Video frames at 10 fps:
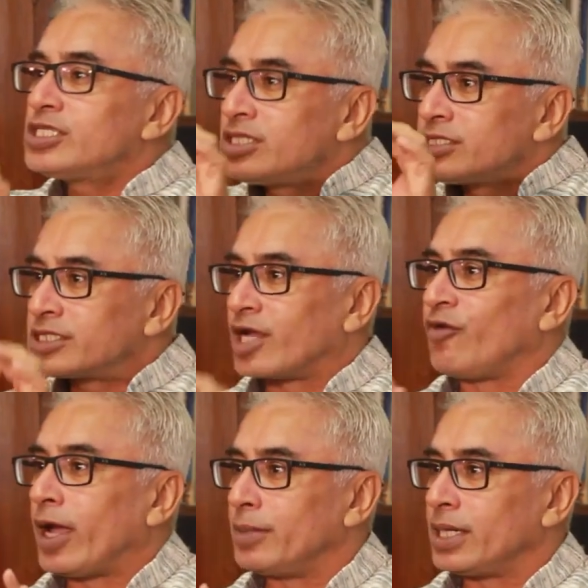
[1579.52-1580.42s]
dents
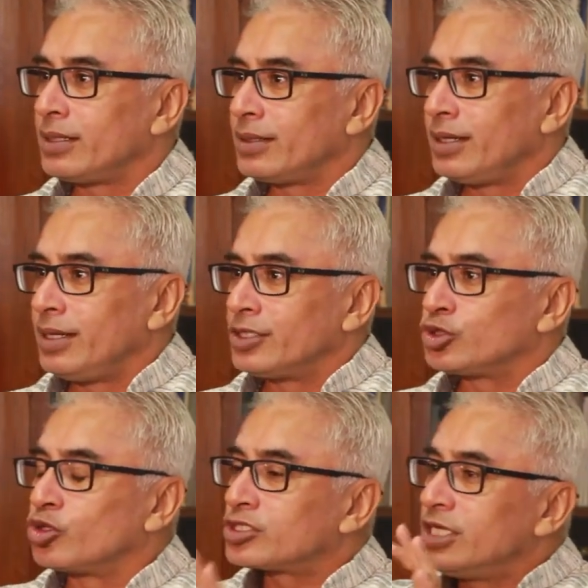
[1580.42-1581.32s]

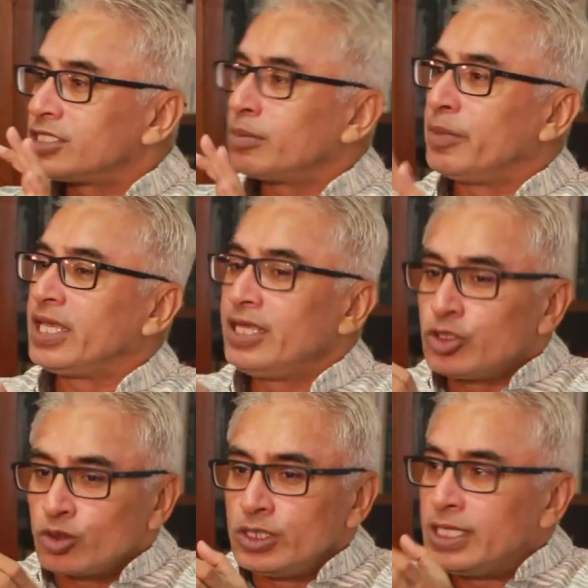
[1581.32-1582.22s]
socialist
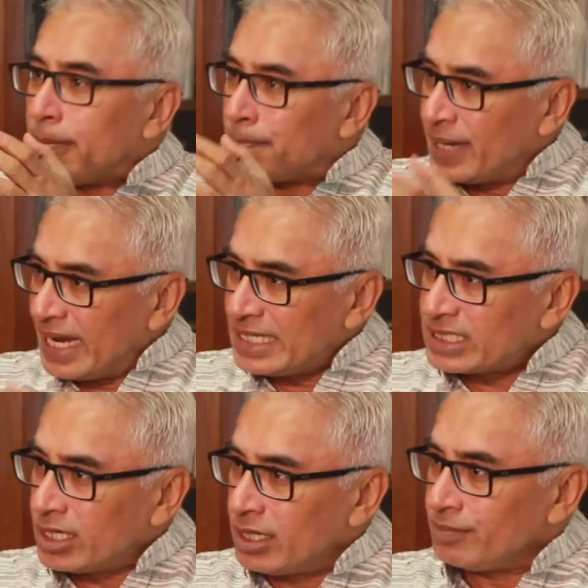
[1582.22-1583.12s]
survival.
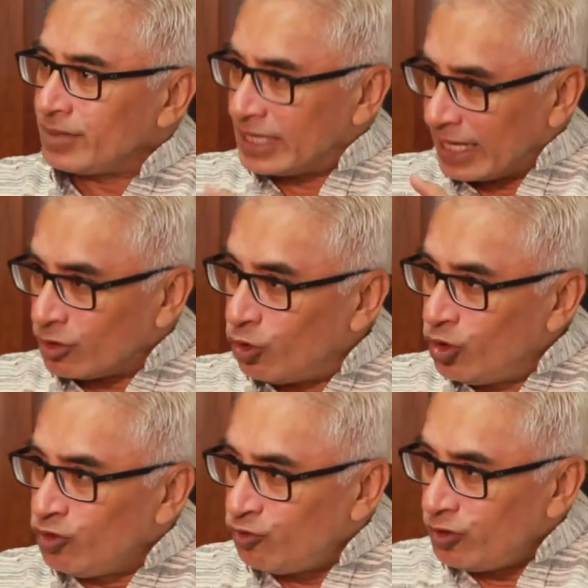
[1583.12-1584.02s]
Socialists begin
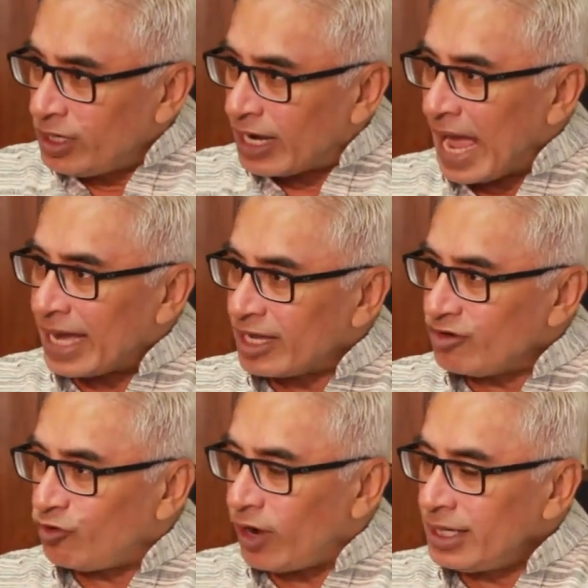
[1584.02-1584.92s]
to deplete
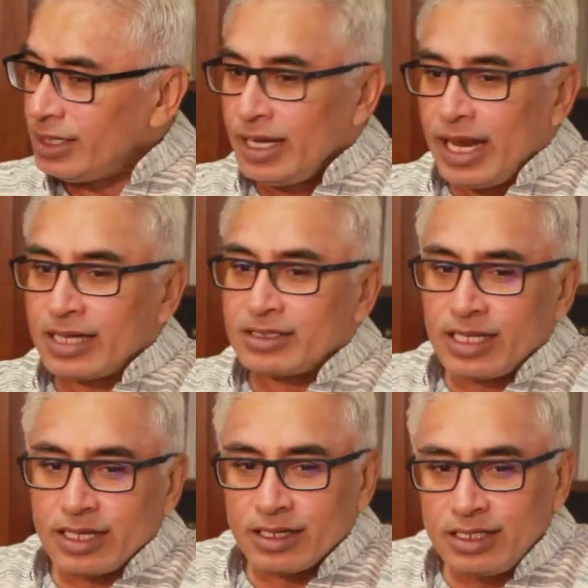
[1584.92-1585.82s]
their own
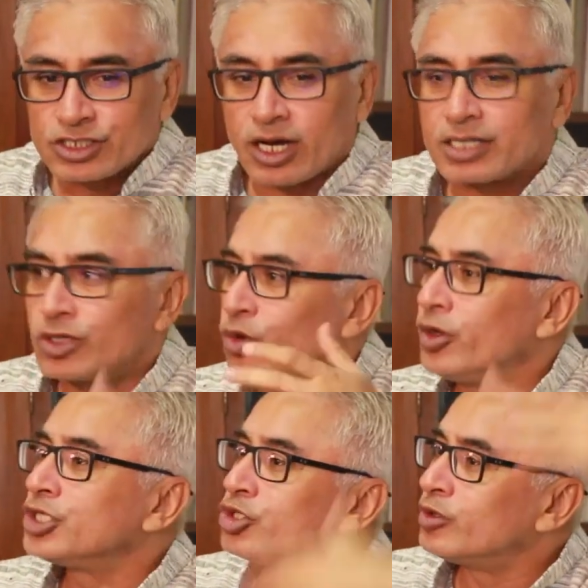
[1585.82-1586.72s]
rank and
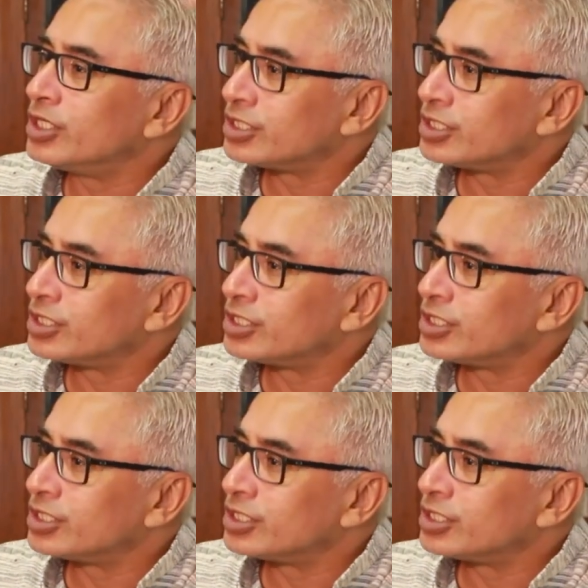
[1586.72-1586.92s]
file